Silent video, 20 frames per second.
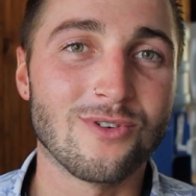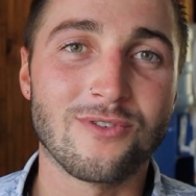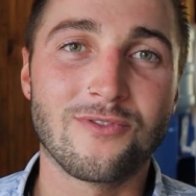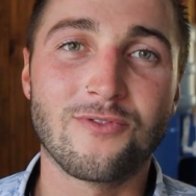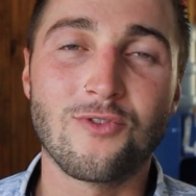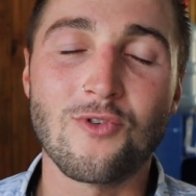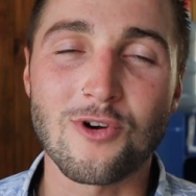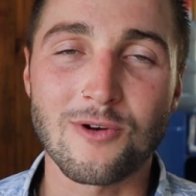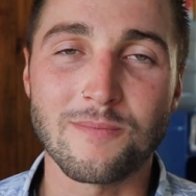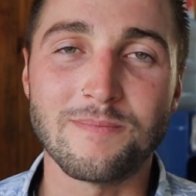
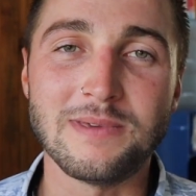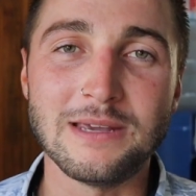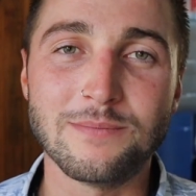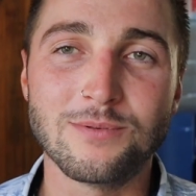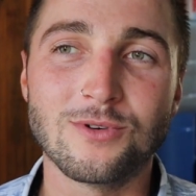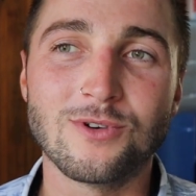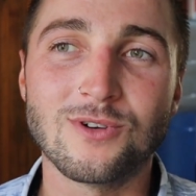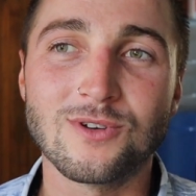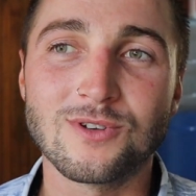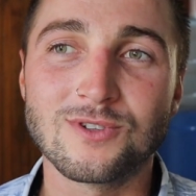for
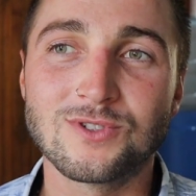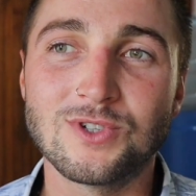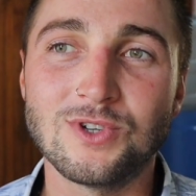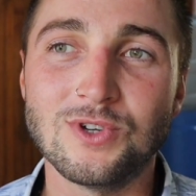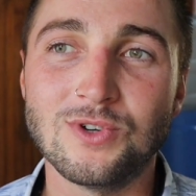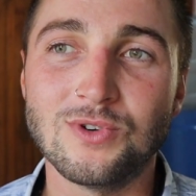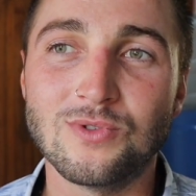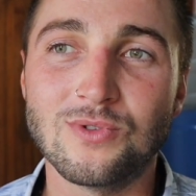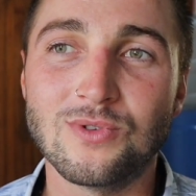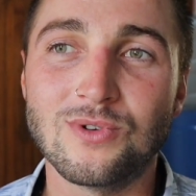people
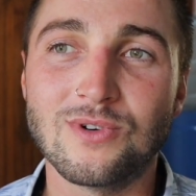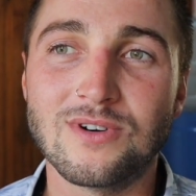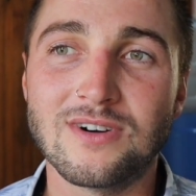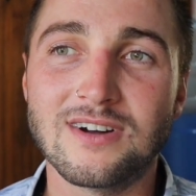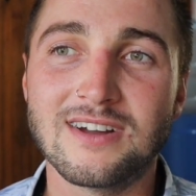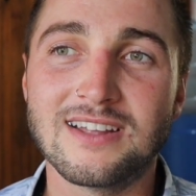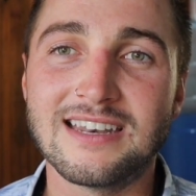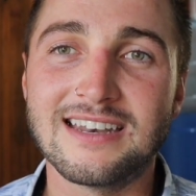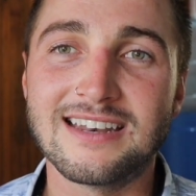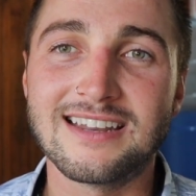to
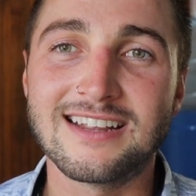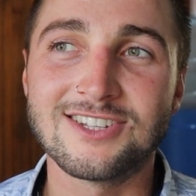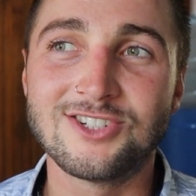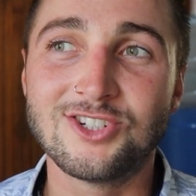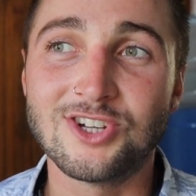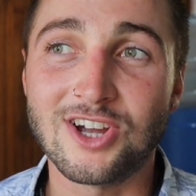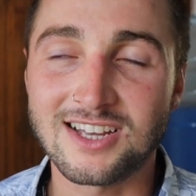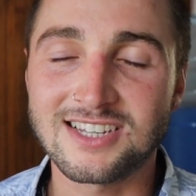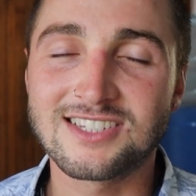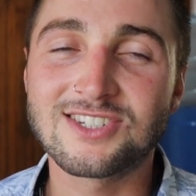
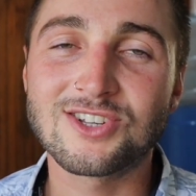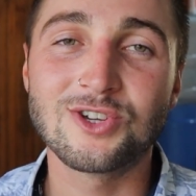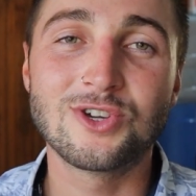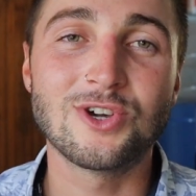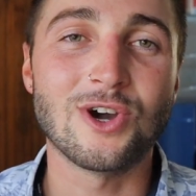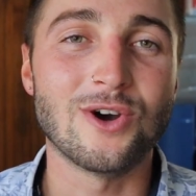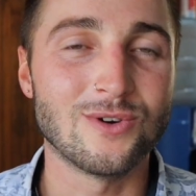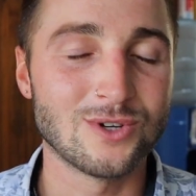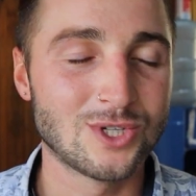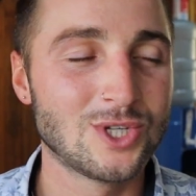just
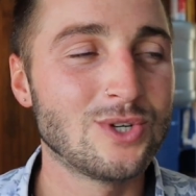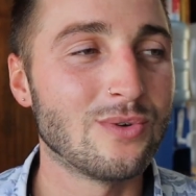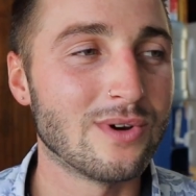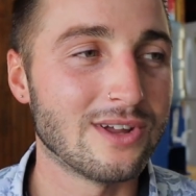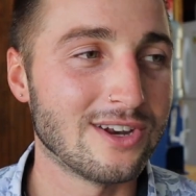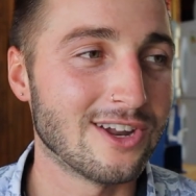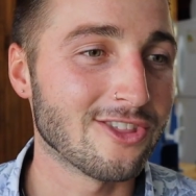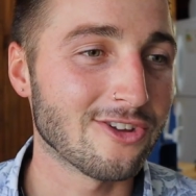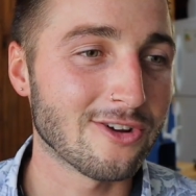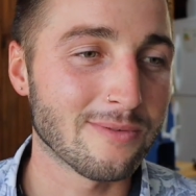go to
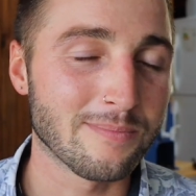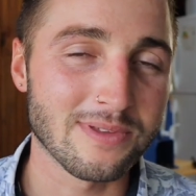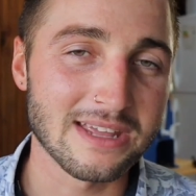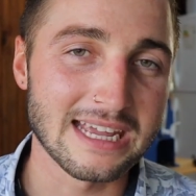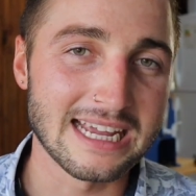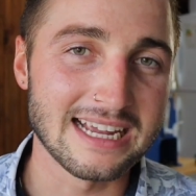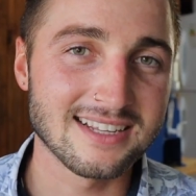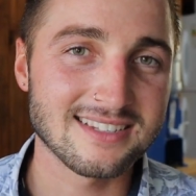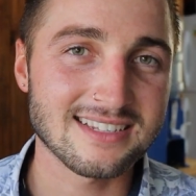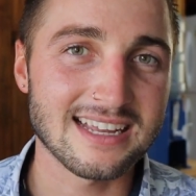another
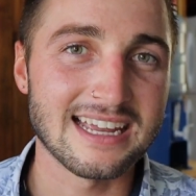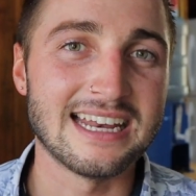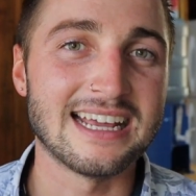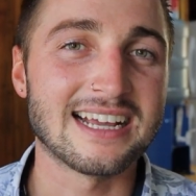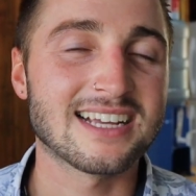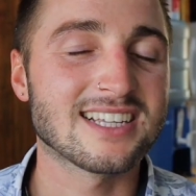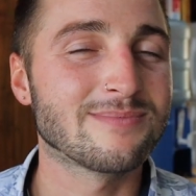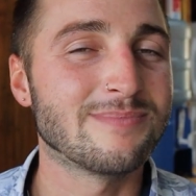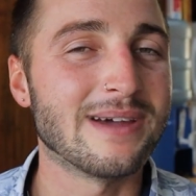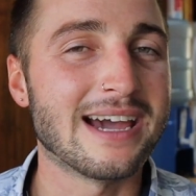place and
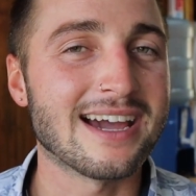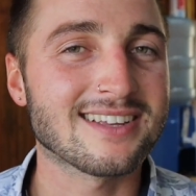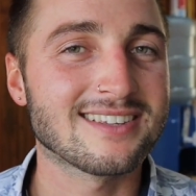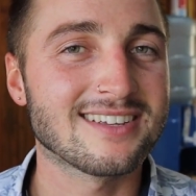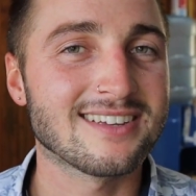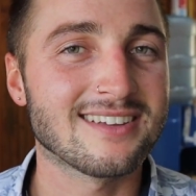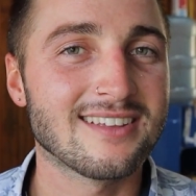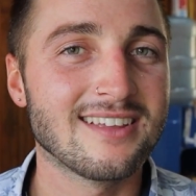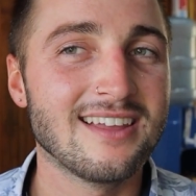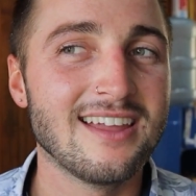expect
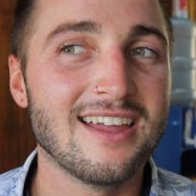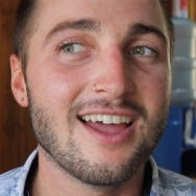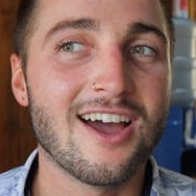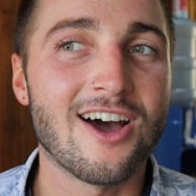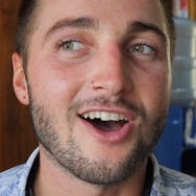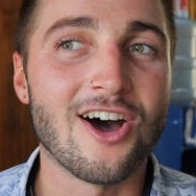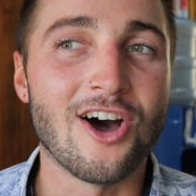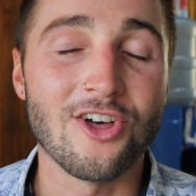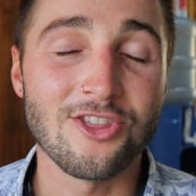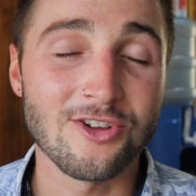
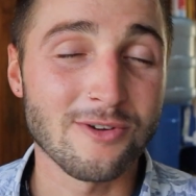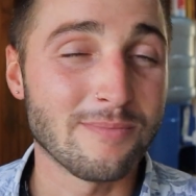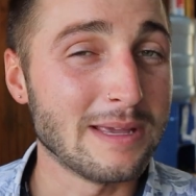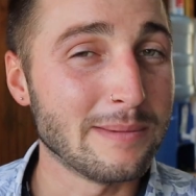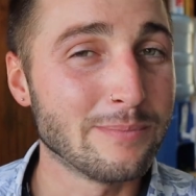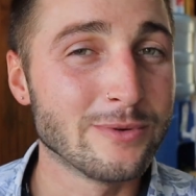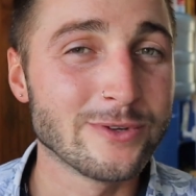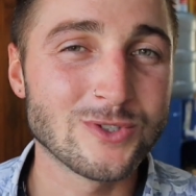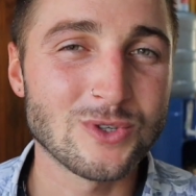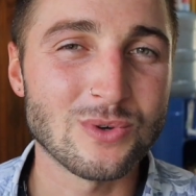other
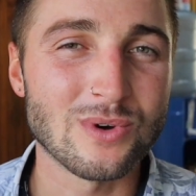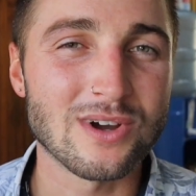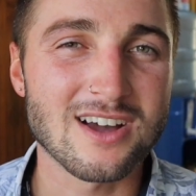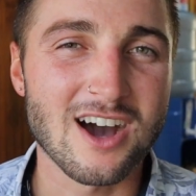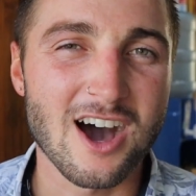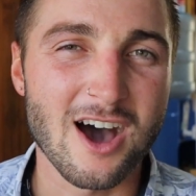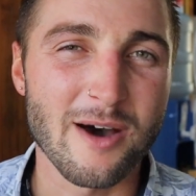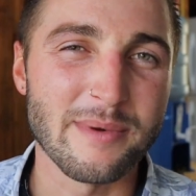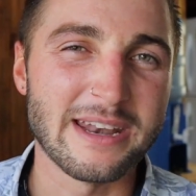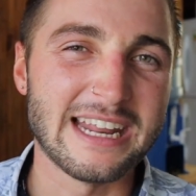people to
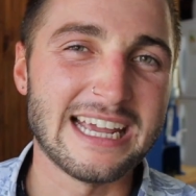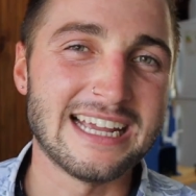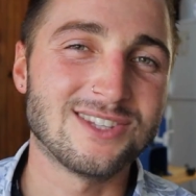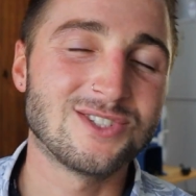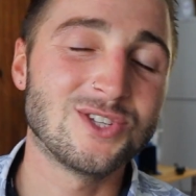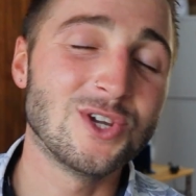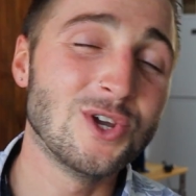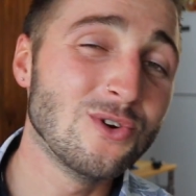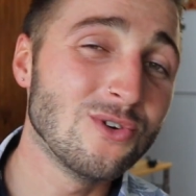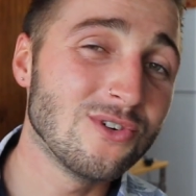accommodate
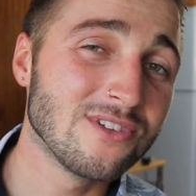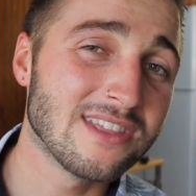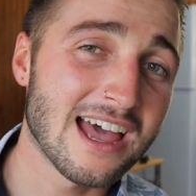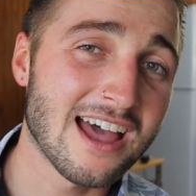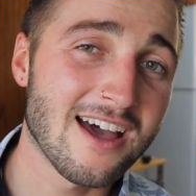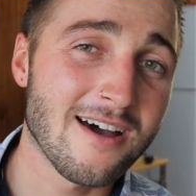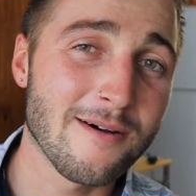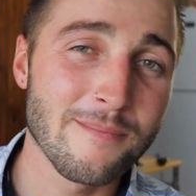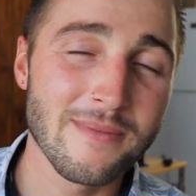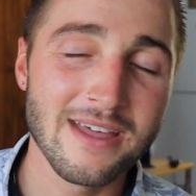to
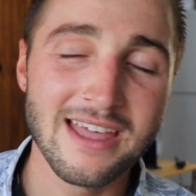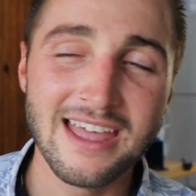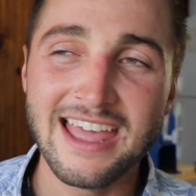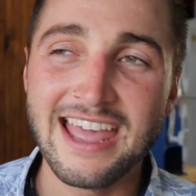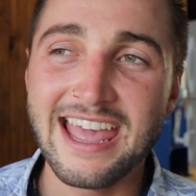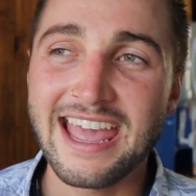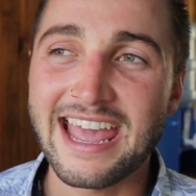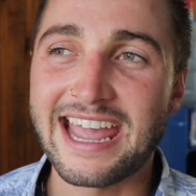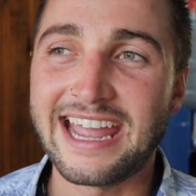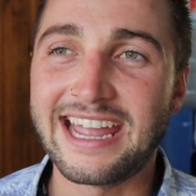them
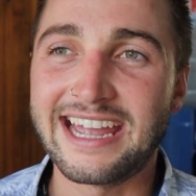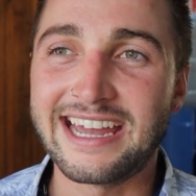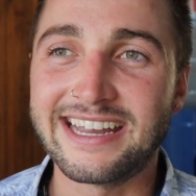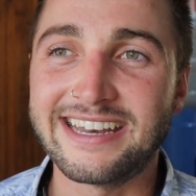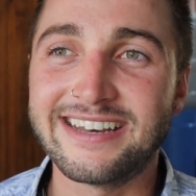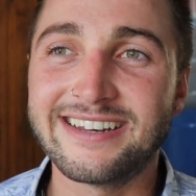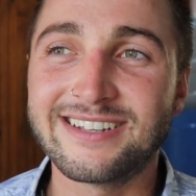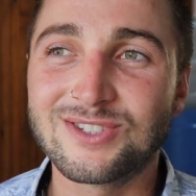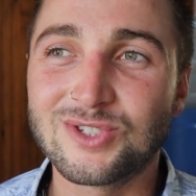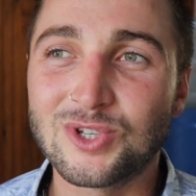
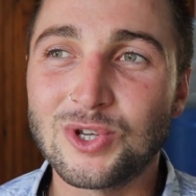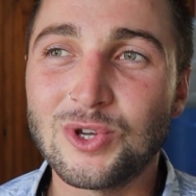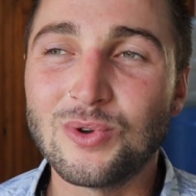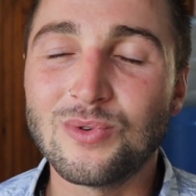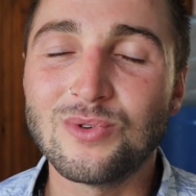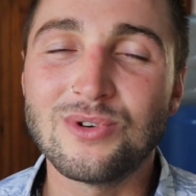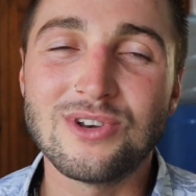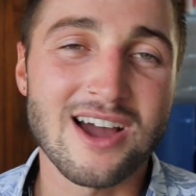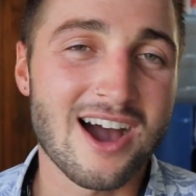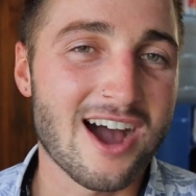and
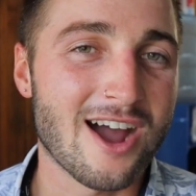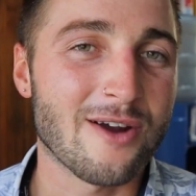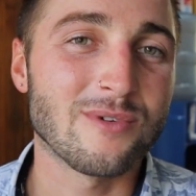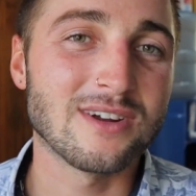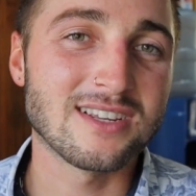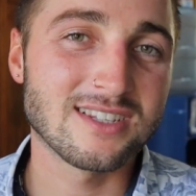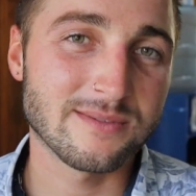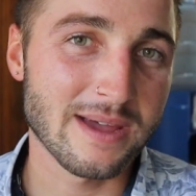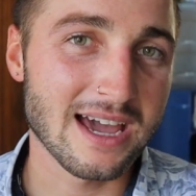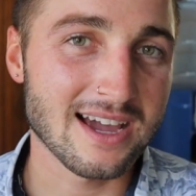to not
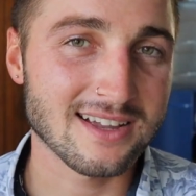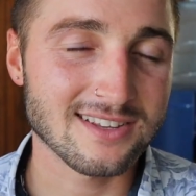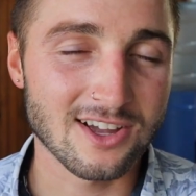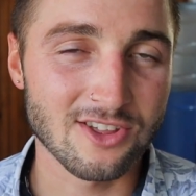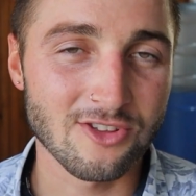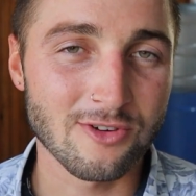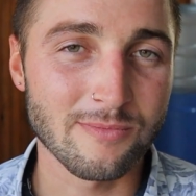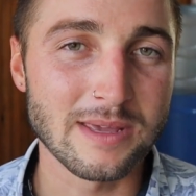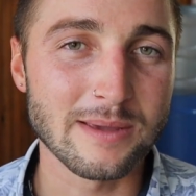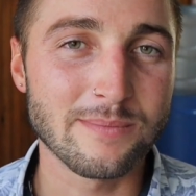respect
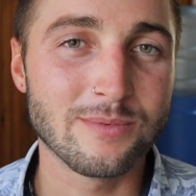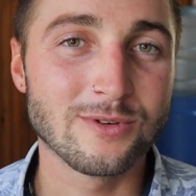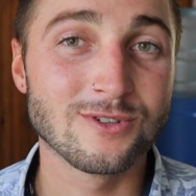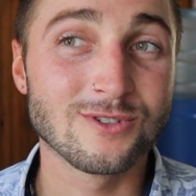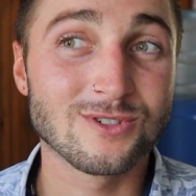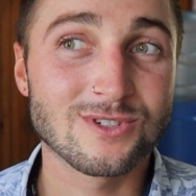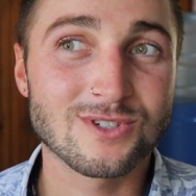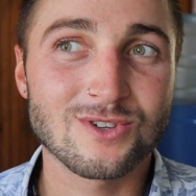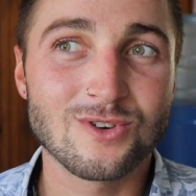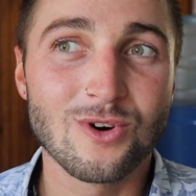other
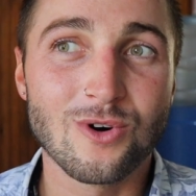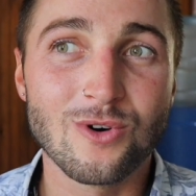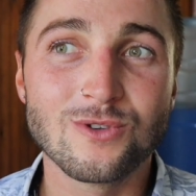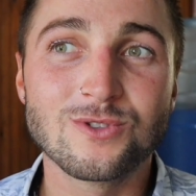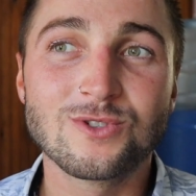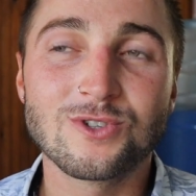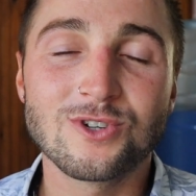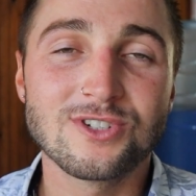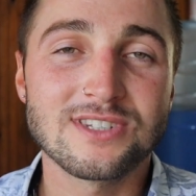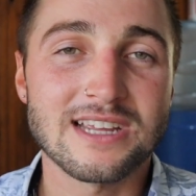people's
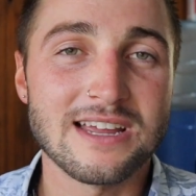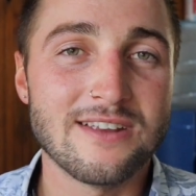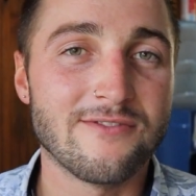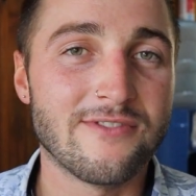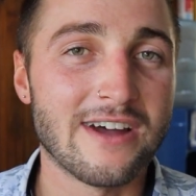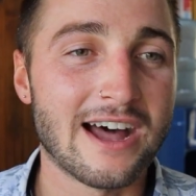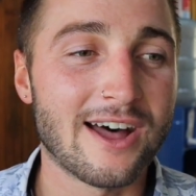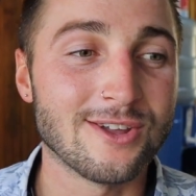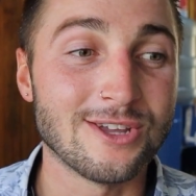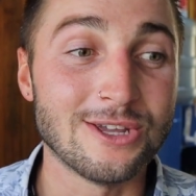cultures and
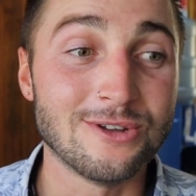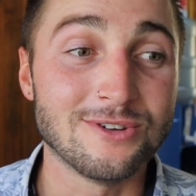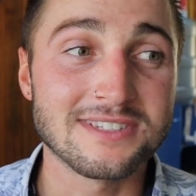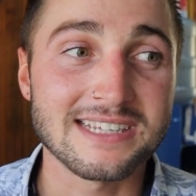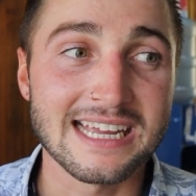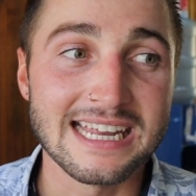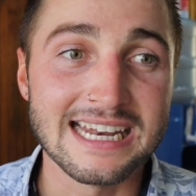values.